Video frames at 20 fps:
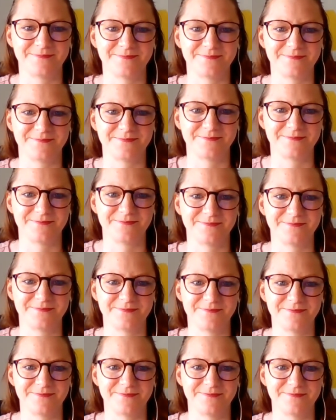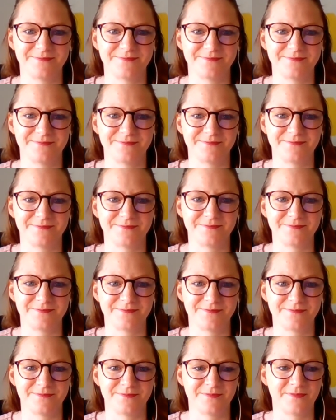
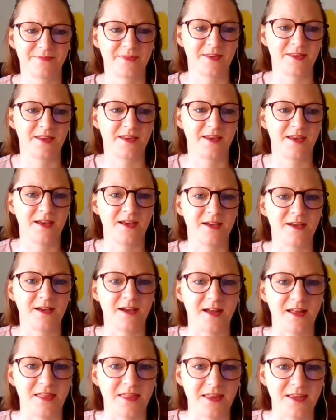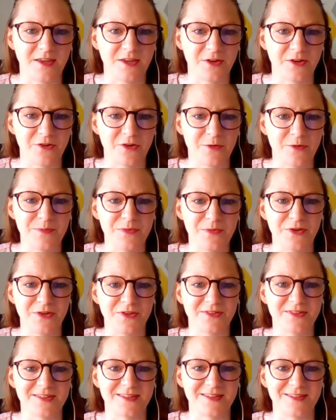I think you're on
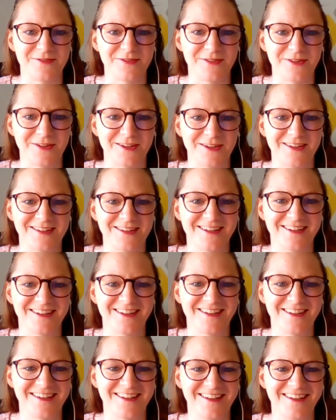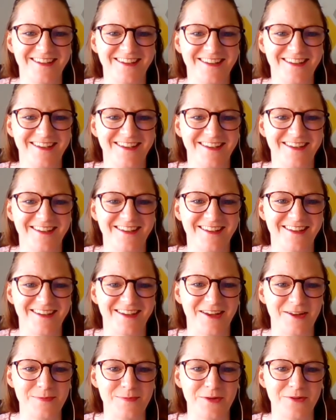mute. If you could
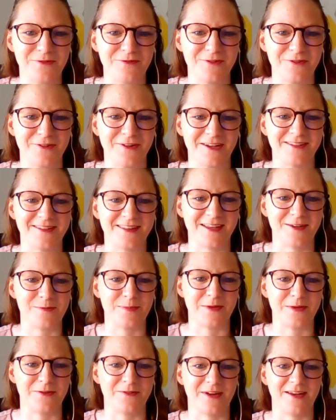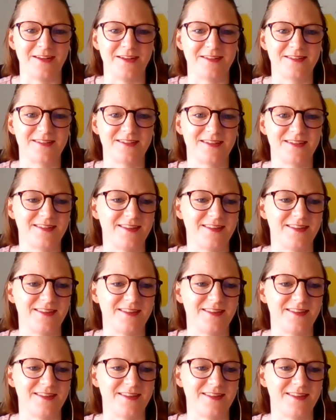unmute for us, that would be great.